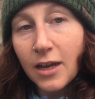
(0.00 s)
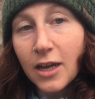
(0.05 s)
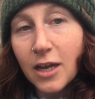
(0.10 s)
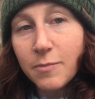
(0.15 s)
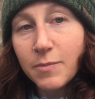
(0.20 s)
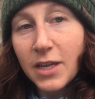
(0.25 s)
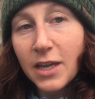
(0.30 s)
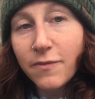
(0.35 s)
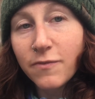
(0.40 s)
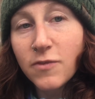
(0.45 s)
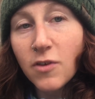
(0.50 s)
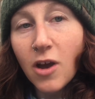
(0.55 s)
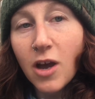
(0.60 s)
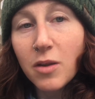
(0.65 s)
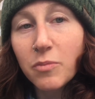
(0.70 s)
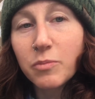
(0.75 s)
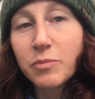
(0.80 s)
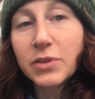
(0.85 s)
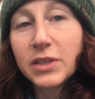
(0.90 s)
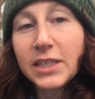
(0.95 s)
If
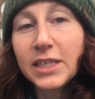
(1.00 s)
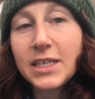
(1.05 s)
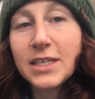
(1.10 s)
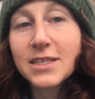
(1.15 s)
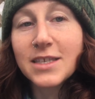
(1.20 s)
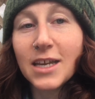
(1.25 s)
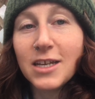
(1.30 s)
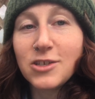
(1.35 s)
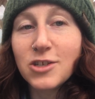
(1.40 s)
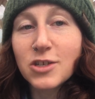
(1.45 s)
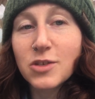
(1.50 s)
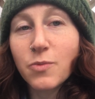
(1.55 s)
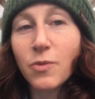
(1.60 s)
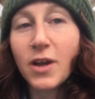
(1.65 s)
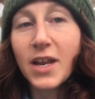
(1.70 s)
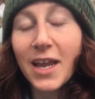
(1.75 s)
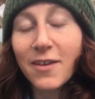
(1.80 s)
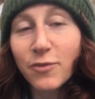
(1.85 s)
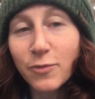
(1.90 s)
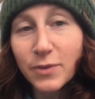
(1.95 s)
not, please, I just
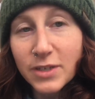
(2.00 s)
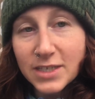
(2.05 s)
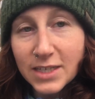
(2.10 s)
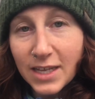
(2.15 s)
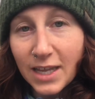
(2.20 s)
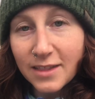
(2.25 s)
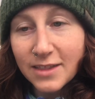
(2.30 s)
want everyone to